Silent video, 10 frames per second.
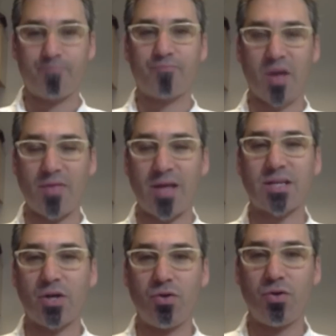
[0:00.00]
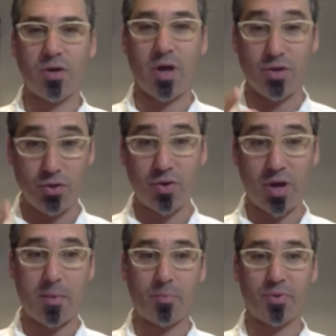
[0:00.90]
And that's how you
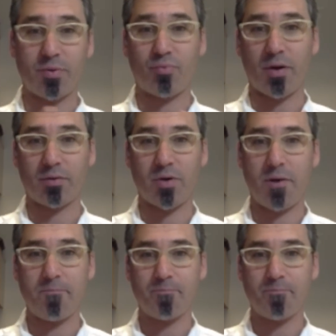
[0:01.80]
came up with the product, right?